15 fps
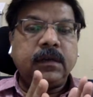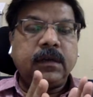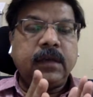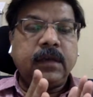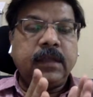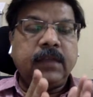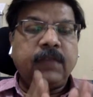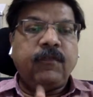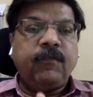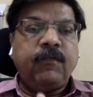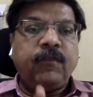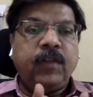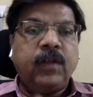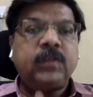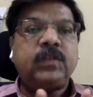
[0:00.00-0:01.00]
In a
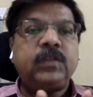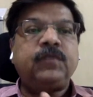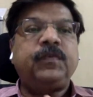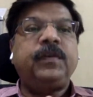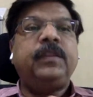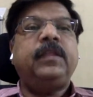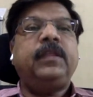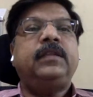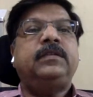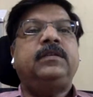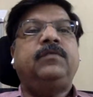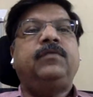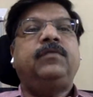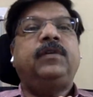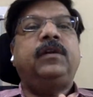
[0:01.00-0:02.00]
philosophy, there
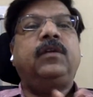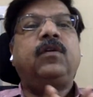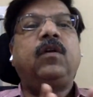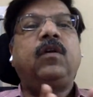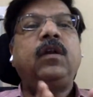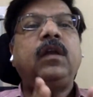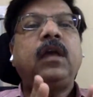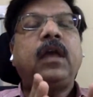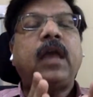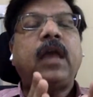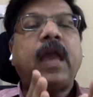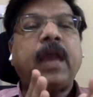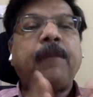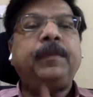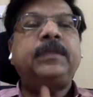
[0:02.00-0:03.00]
is a word called
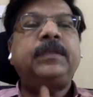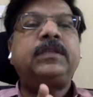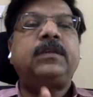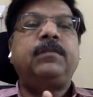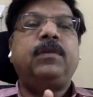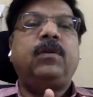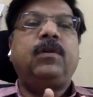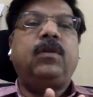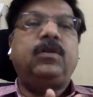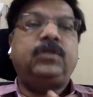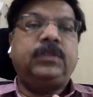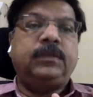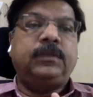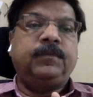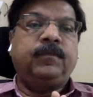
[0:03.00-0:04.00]

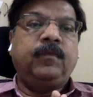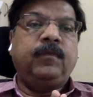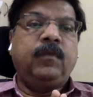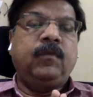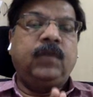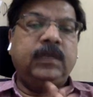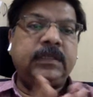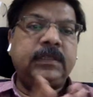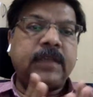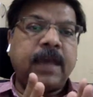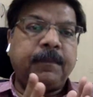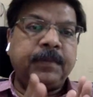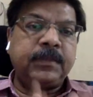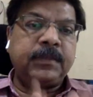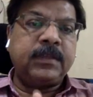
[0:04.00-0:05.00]
epistemology. What is
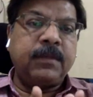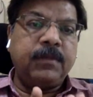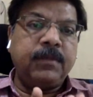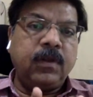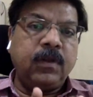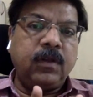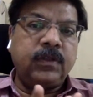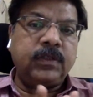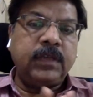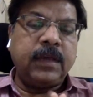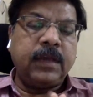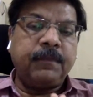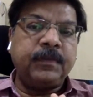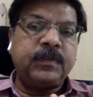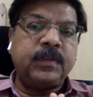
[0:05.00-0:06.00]

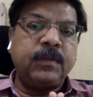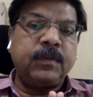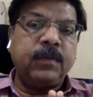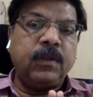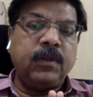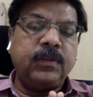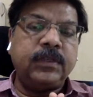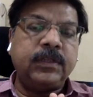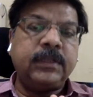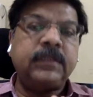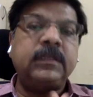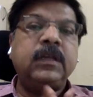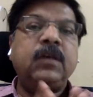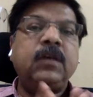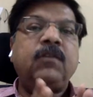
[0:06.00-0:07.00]
epistemology? Epistemology
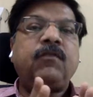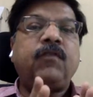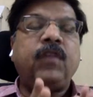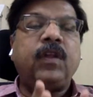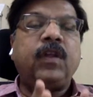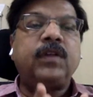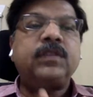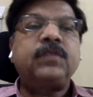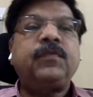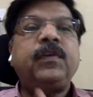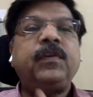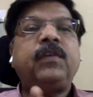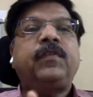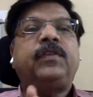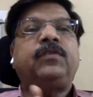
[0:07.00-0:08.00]
is
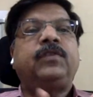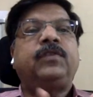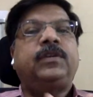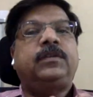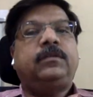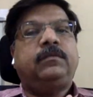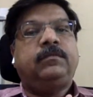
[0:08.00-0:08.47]
philosophy of education.